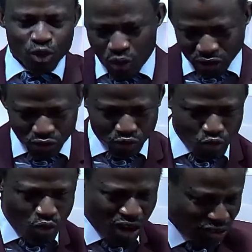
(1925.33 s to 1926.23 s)
was
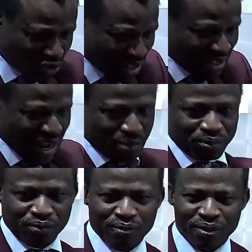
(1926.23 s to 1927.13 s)
watering them.
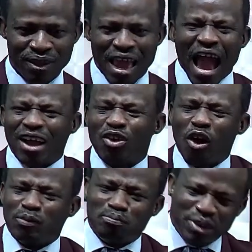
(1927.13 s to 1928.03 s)
And
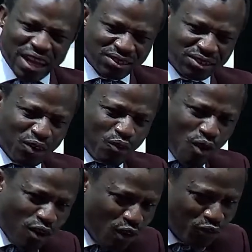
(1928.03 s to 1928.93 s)
God blessed the
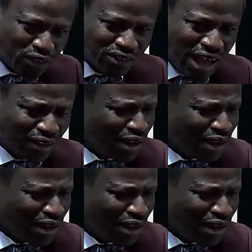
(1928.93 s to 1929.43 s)
work of his hand